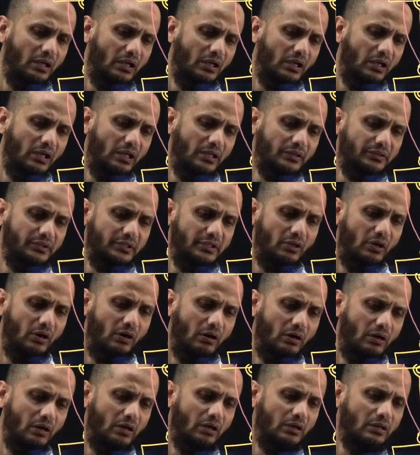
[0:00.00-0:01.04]
at the
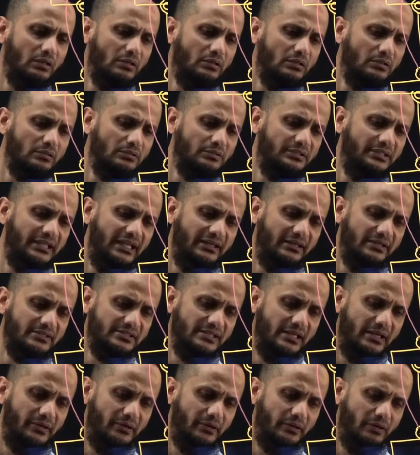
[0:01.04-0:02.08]
data
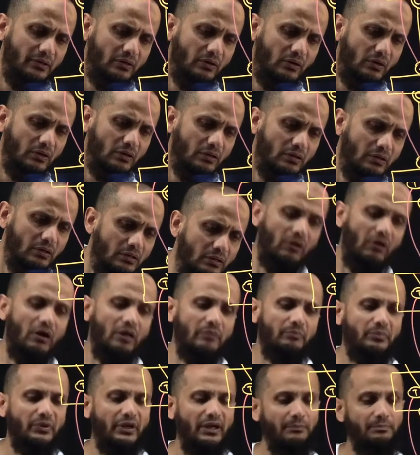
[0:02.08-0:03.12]
center or
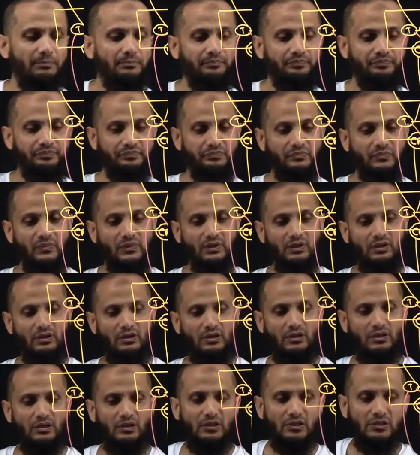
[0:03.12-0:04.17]
on-prem.
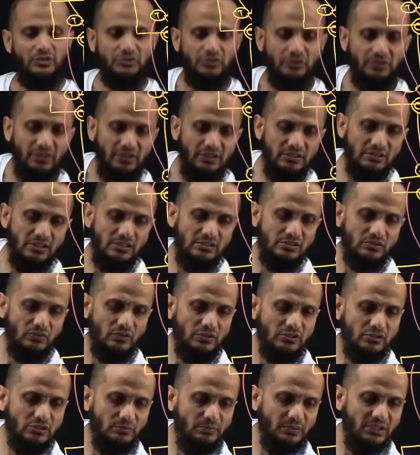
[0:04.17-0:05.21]
So this is
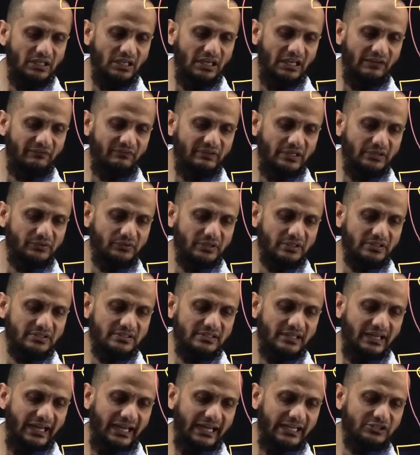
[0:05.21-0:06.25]
going to be Aviatrix
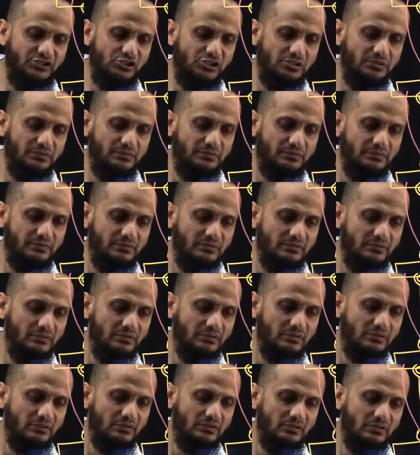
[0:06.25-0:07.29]
Edge,
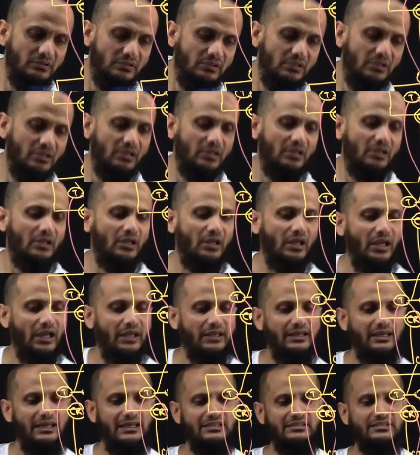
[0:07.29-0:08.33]
and
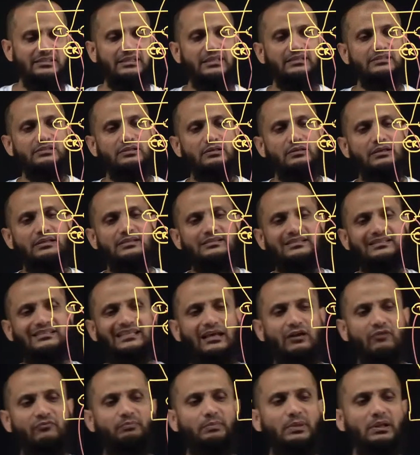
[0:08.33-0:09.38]
instead
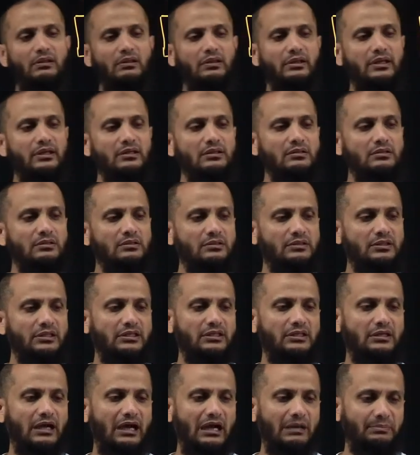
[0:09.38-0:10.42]
of building
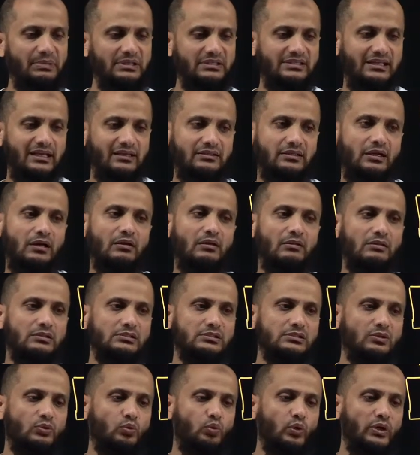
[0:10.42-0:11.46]
the IPsec
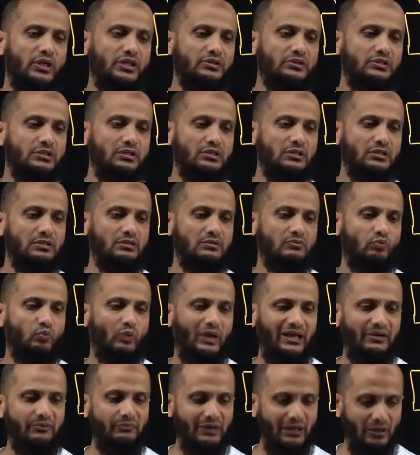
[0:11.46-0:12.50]
tunnels with the
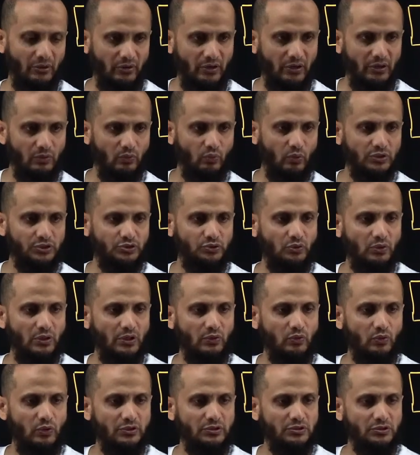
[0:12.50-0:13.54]
WAN router, what you are
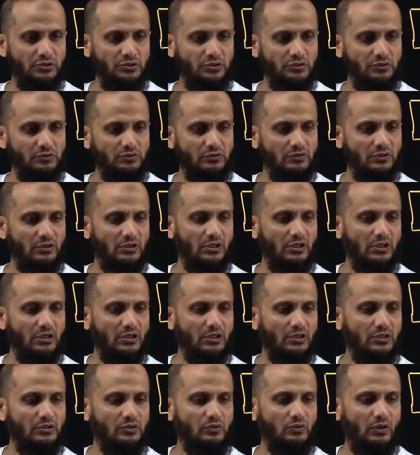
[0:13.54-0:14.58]
going to do,
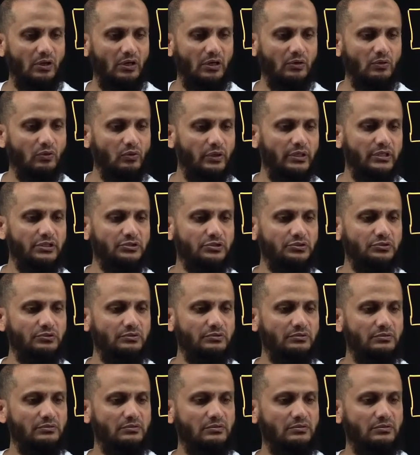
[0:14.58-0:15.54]
you are going to